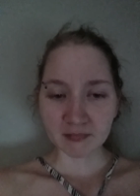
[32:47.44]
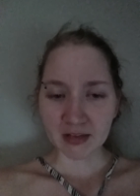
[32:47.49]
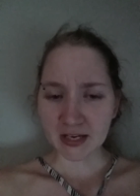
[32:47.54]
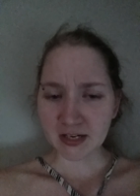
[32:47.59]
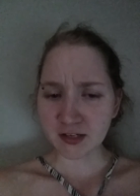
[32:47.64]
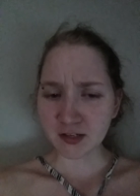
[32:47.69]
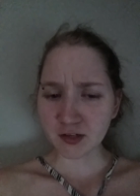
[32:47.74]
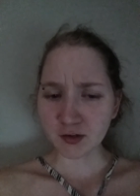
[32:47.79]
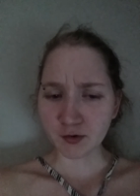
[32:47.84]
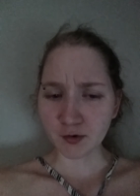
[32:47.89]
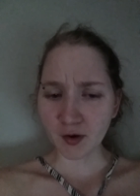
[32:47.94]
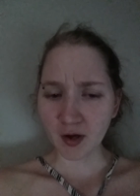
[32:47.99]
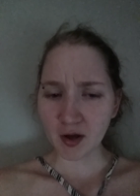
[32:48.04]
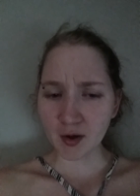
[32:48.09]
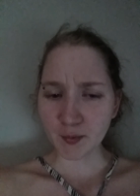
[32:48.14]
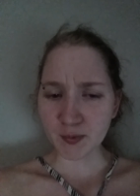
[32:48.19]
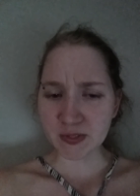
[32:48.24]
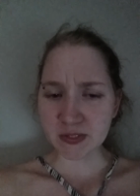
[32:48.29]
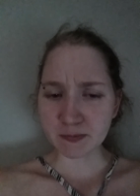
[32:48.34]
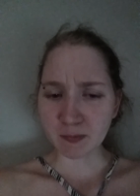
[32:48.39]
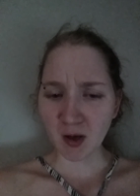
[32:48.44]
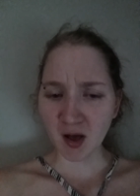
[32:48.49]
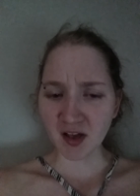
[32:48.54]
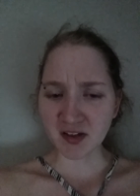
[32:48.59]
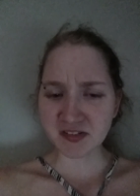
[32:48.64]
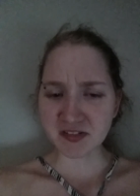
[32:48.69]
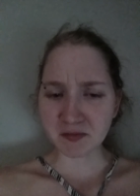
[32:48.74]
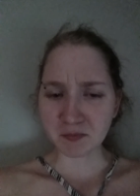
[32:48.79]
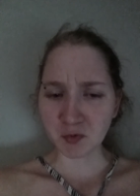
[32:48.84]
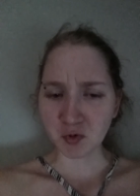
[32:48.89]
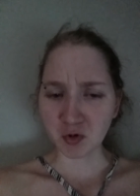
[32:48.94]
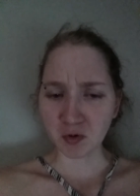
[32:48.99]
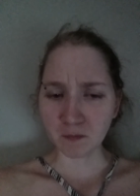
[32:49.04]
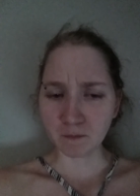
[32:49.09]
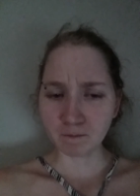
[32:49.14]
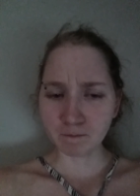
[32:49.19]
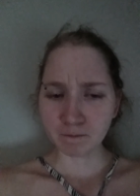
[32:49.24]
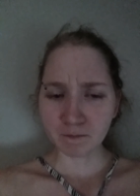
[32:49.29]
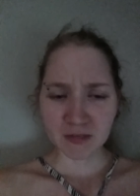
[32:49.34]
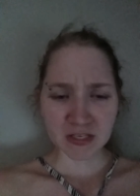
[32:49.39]
And you don't know how it's
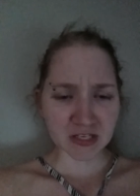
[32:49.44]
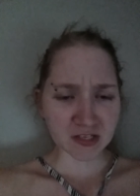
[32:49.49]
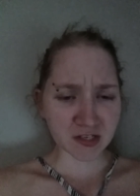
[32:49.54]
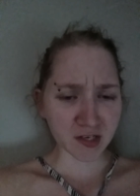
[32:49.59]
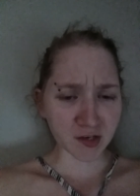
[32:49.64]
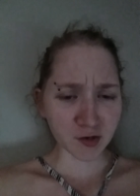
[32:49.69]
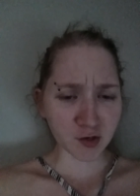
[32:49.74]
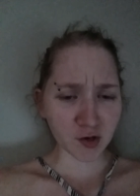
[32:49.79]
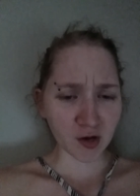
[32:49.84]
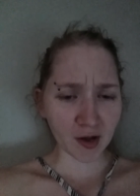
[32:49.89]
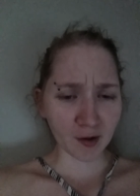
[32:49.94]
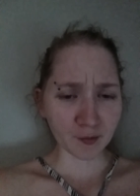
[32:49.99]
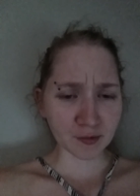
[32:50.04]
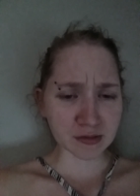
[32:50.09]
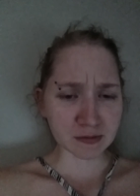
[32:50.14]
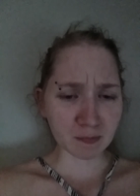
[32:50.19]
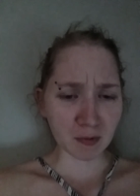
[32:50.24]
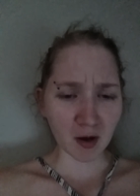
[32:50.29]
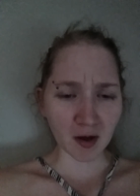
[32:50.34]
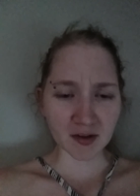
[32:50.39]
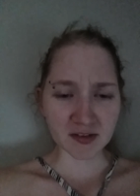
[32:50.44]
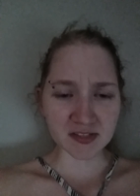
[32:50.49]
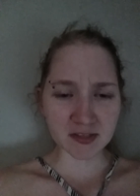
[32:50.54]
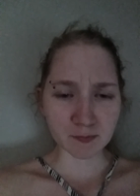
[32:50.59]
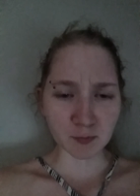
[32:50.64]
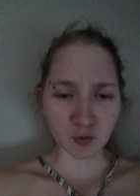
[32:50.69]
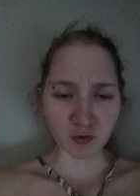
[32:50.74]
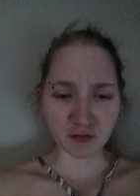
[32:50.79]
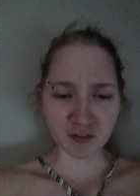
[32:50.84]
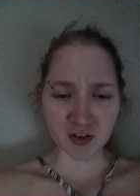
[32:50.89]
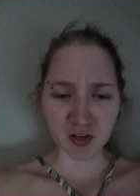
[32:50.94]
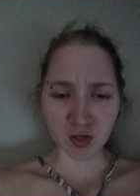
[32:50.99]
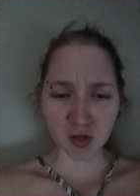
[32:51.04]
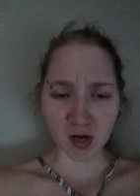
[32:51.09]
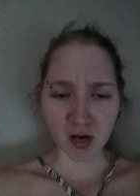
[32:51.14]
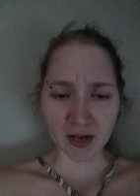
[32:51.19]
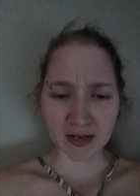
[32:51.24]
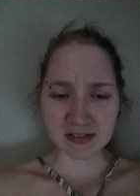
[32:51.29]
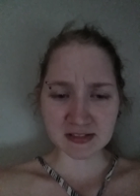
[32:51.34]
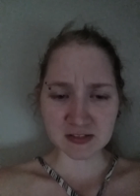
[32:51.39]
possible. You don't know how it's possible for
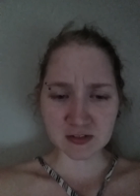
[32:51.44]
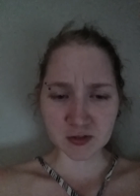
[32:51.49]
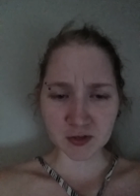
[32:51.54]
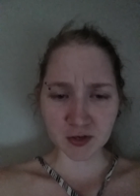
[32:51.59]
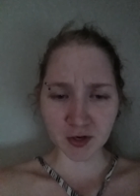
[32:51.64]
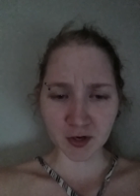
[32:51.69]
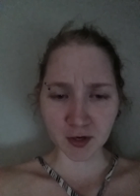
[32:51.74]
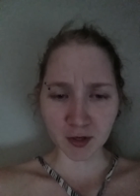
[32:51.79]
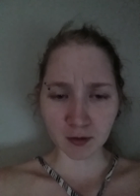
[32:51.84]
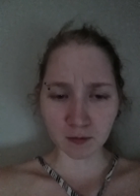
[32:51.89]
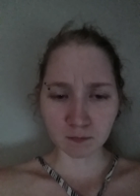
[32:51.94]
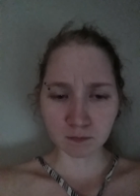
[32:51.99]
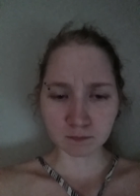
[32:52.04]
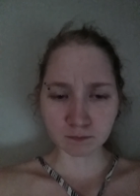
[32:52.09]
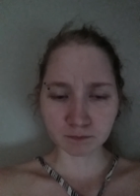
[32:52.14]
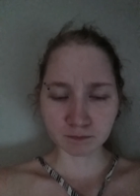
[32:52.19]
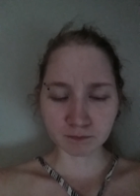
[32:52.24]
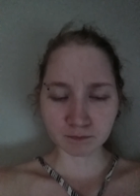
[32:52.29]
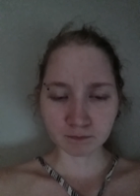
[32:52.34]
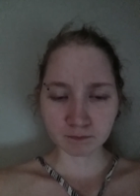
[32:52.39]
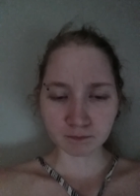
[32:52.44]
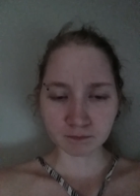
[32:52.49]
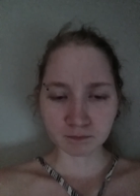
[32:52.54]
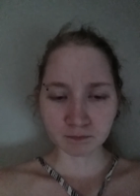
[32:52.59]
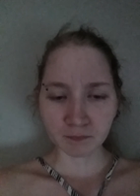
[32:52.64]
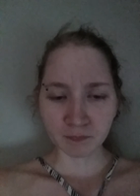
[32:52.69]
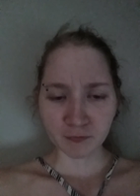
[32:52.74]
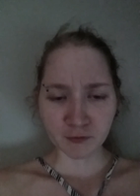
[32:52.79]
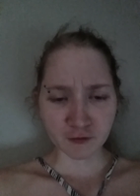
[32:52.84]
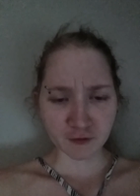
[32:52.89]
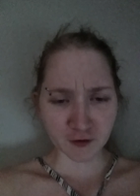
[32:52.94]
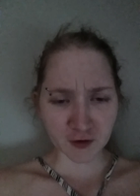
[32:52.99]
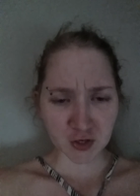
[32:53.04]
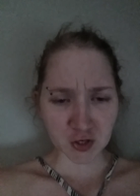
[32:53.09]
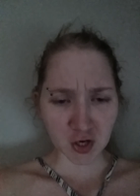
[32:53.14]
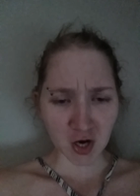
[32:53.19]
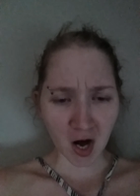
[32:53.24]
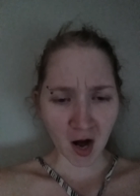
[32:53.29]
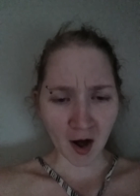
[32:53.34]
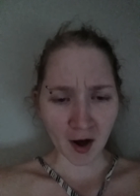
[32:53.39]
your eyes to hurt. For
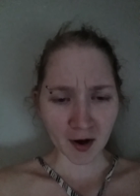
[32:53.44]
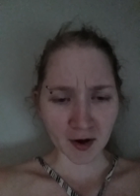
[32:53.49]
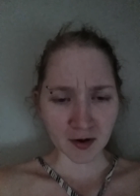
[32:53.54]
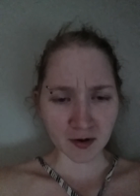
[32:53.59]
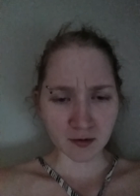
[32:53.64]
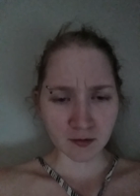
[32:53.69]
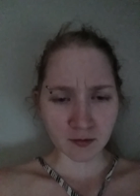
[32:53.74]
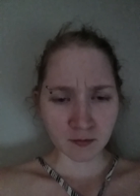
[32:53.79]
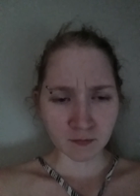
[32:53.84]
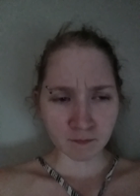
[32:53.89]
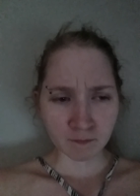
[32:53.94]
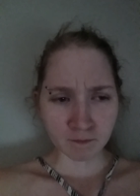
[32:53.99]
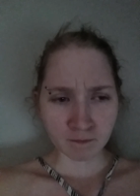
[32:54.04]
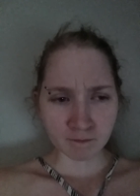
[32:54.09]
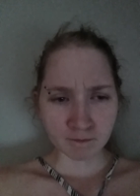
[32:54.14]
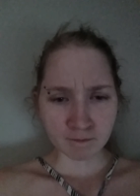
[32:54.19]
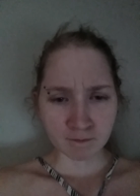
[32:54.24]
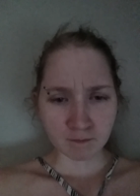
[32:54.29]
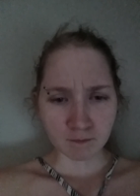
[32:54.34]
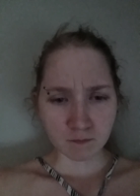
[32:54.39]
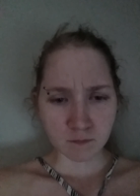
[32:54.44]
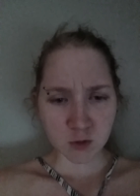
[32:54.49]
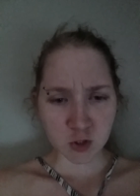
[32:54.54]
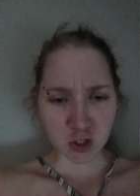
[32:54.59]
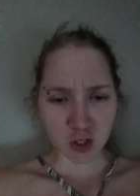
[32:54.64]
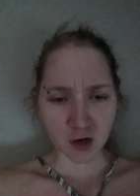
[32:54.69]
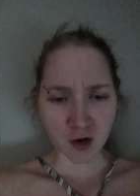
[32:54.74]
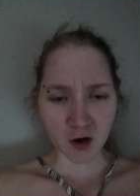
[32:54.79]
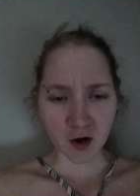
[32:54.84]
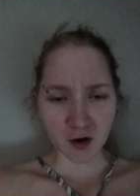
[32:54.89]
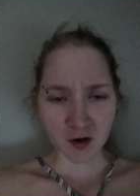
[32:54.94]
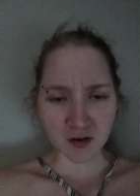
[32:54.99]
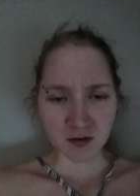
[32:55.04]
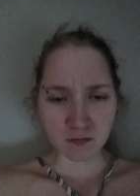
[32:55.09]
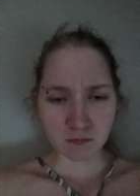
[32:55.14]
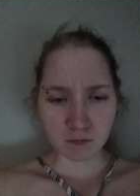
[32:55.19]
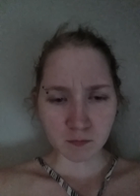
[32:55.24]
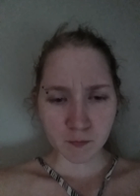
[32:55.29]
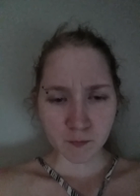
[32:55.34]
your heart to hurt.